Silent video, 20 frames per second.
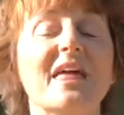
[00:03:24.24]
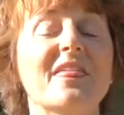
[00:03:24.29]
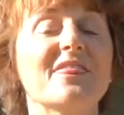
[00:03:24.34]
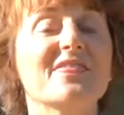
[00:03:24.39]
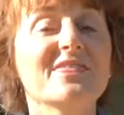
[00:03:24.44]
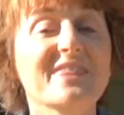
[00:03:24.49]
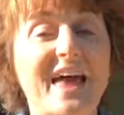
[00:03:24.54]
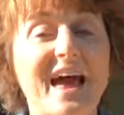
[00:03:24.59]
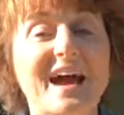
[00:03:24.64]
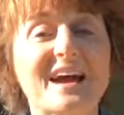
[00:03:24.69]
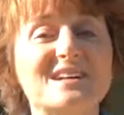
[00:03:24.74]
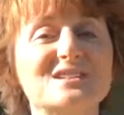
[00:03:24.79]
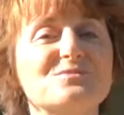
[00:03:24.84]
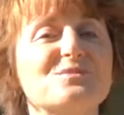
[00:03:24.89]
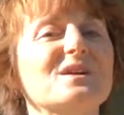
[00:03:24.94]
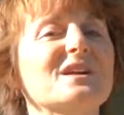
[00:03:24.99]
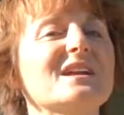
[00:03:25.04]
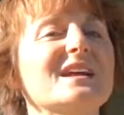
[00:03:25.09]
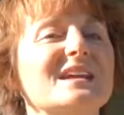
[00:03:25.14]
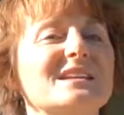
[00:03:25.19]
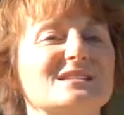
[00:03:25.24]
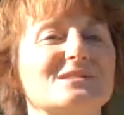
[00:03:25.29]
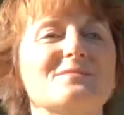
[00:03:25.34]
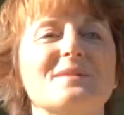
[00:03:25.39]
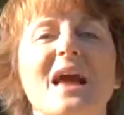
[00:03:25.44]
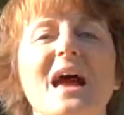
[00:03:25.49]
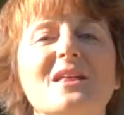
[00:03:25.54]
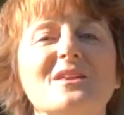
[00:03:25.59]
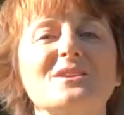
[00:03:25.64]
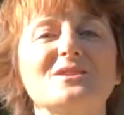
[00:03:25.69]
Next, we're going to get some
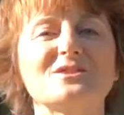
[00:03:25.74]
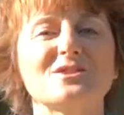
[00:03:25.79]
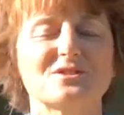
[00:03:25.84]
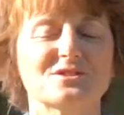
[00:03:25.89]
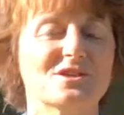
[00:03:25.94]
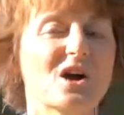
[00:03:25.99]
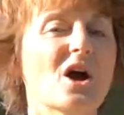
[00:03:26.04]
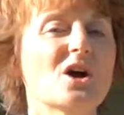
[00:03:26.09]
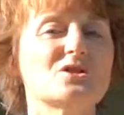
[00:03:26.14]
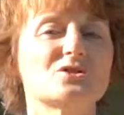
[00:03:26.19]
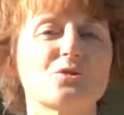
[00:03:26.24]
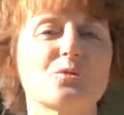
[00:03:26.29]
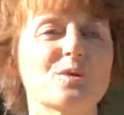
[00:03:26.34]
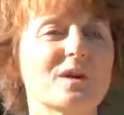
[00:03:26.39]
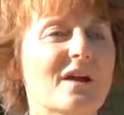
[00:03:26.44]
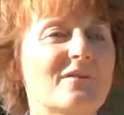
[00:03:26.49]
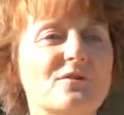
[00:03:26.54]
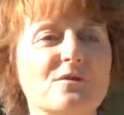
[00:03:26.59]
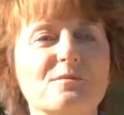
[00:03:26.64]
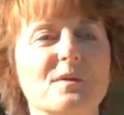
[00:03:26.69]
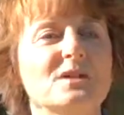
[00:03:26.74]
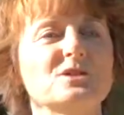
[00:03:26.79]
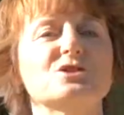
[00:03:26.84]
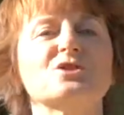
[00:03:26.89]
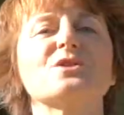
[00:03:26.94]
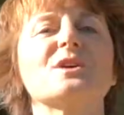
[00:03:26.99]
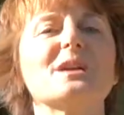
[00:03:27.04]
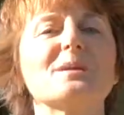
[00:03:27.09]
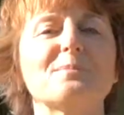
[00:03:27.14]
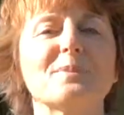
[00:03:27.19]
calendars. So whatever month
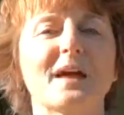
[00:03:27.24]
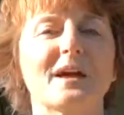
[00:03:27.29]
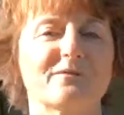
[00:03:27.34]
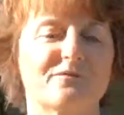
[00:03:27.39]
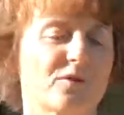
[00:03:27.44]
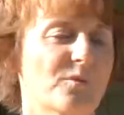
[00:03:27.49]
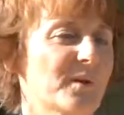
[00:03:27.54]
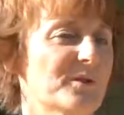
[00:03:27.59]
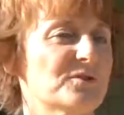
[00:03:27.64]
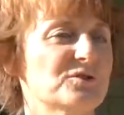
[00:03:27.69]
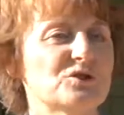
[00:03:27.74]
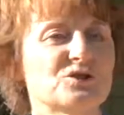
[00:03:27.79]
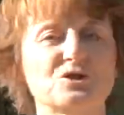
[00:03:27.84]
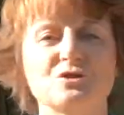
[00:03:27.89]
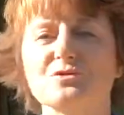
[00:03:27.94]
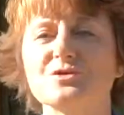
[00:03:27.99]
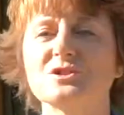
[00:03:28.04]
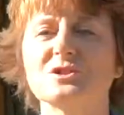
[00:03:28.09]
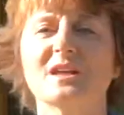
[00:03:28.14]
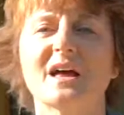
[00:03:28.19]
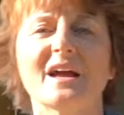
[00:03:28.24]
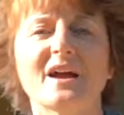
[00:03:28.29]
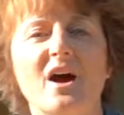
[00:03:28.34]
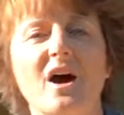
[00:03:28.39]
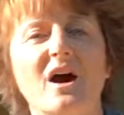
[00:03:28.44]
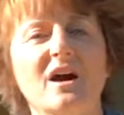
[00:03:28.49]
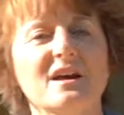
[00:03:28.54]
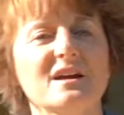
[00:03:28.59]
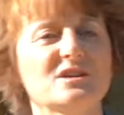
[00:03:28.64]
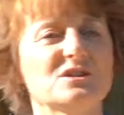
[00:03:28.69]
you're going to plan for, whether it's June, July,
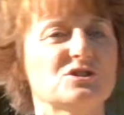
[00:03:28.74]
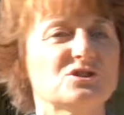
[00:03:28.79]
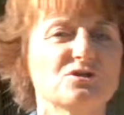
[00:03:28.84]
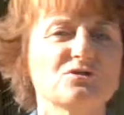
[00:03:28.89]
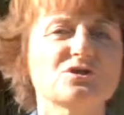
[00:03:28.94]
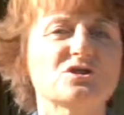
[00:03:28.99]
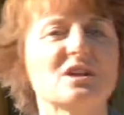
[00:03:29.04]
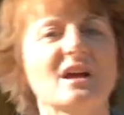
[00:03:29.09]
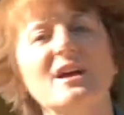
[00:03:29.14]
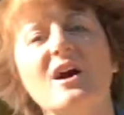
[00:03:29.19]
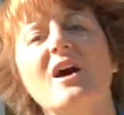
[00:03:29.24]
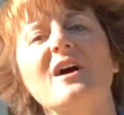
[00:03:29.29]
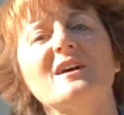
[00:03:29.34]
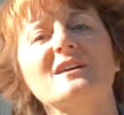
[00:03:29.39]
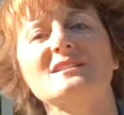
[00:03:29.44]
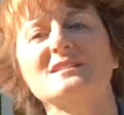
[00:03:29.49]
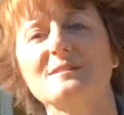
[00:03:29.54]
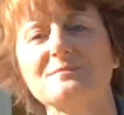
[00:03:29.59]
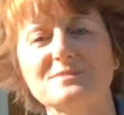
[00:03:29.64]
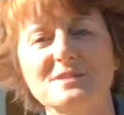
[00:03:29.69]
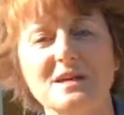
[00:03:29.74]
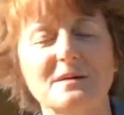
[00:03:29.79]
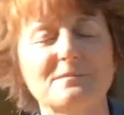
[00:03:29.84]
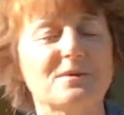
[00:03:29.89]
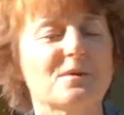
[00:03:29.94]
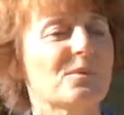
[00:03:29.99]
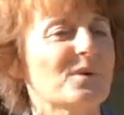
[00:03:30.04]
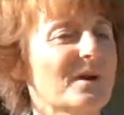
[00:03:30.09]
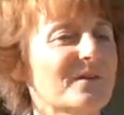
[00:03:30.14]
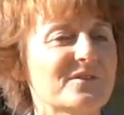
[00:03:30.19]
August,
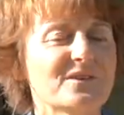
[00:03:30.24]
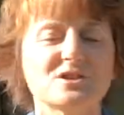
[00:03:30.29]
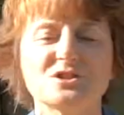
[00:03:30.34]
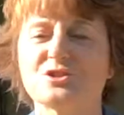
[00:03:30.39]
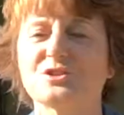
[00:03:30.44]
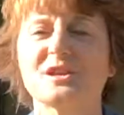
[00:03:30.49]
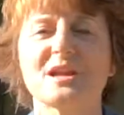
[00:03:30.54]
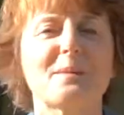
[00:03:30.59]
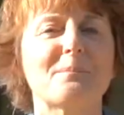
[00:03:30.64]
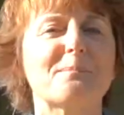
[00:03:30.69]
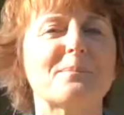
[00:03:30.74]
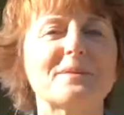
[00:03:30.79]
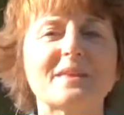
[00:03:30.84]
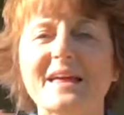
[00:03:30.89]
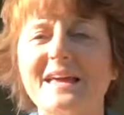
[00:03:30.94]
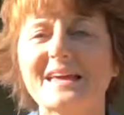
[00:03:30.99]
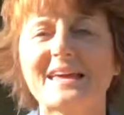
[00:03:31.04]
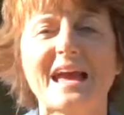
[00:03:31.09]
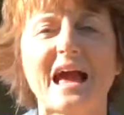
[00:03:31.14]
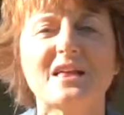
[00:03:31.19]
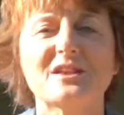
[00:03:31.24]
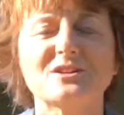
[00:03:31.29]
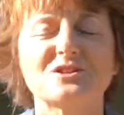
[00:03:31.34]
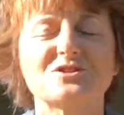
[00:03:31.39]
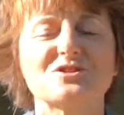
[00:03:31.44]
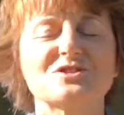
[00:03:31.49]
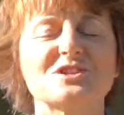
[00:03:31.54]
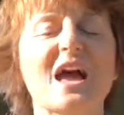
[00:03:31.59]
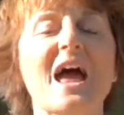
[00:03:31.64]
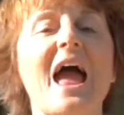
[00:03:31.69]
September, whatever it is, you're going to get blank
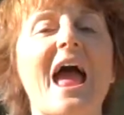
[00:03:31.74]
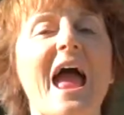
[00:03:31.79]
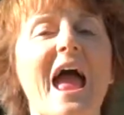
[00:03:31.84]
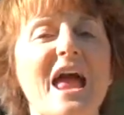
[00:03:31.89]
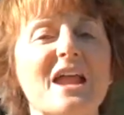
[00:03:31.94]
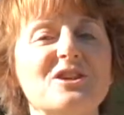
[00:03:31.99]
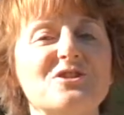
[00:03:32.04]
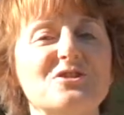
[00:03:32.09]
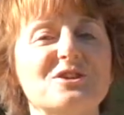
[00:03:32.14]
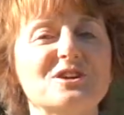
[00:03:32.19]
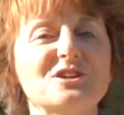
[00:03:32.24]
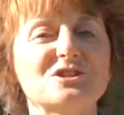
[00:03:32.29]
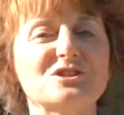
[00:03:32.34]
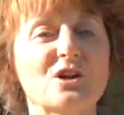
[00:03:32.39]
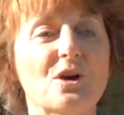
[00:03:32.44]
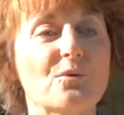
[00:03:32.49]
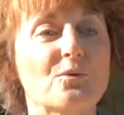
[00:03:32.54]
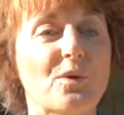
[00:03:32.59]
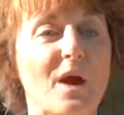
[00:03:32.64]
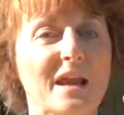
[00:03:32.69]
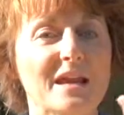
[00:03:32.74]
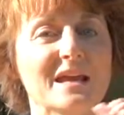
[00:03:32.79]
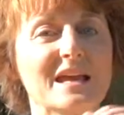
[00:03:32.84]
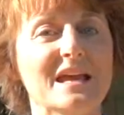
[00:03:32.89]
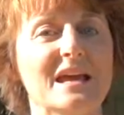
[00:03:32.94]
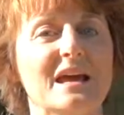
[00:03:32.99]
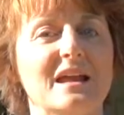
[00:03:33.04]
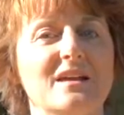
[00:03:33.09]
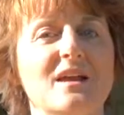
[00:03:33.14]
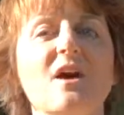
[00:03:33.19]
calendars, and you're going to start writing
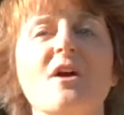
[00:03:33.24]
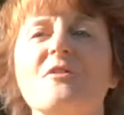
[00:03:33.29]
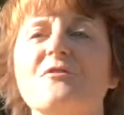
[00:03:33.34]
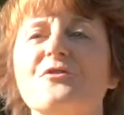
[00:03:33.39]
in.